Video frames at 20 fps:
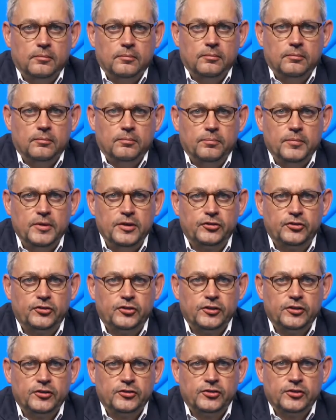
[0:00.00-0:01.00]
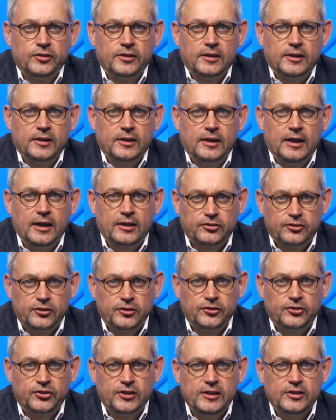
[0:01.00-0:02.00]
Ministers,
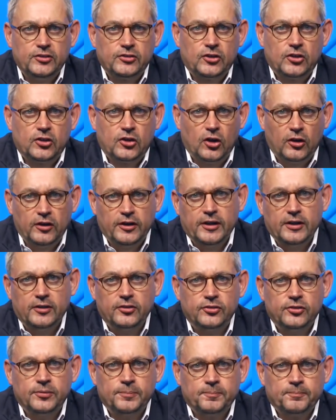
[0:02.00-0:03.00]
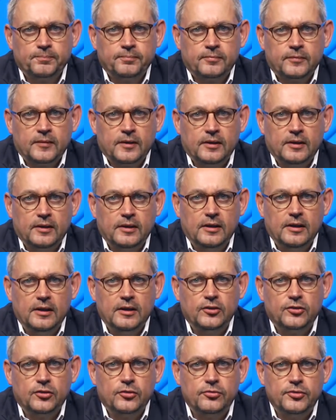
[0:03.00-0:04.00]
Excellencies, colleagues, it
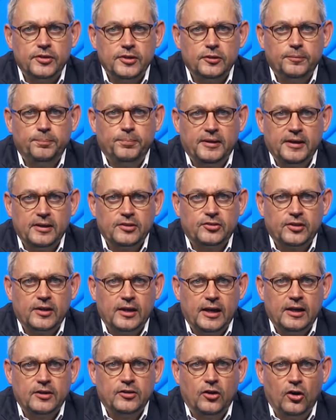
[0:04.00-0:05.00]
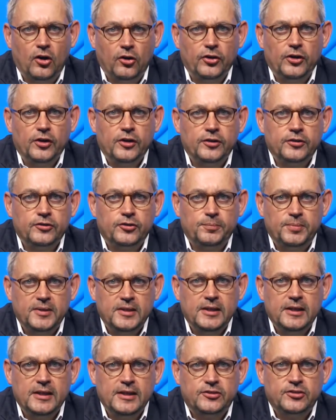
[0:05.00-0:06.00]
is a real pleasure and honour to be
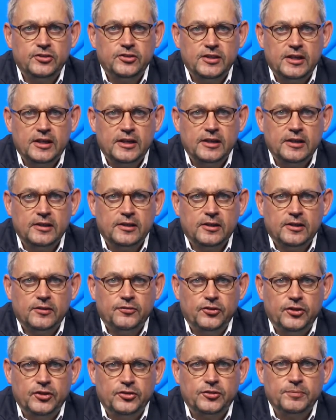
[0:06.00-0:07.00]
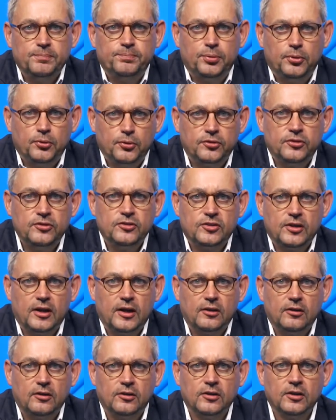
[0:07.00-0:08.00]
here today for this important
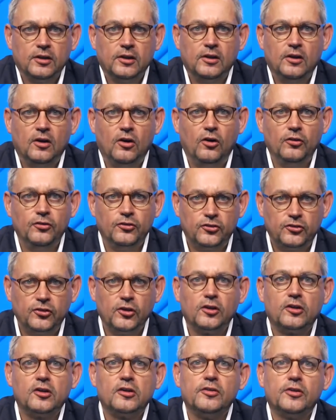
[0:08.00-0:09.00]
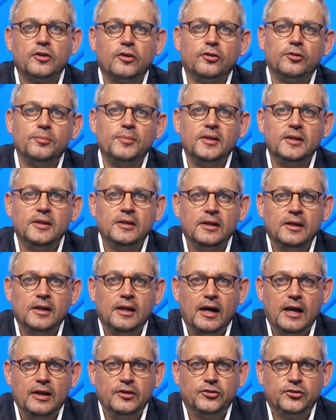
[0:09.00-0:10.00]
dialogue on circular economy
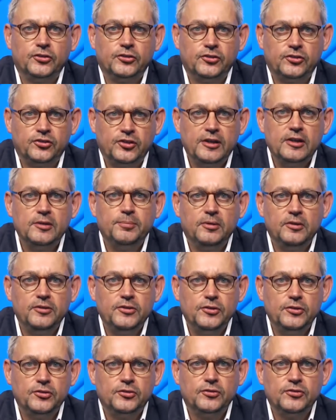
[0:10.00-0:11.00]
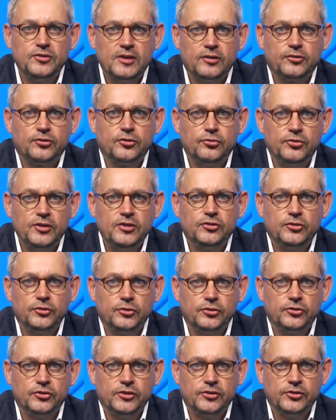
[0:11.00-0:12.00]
and sustainable use of natural
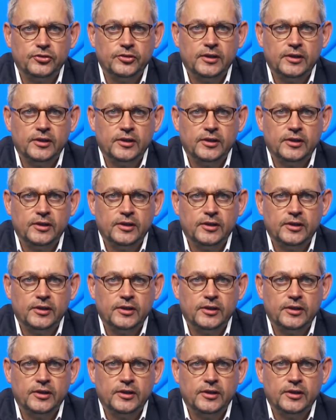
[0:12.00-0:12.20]
resources.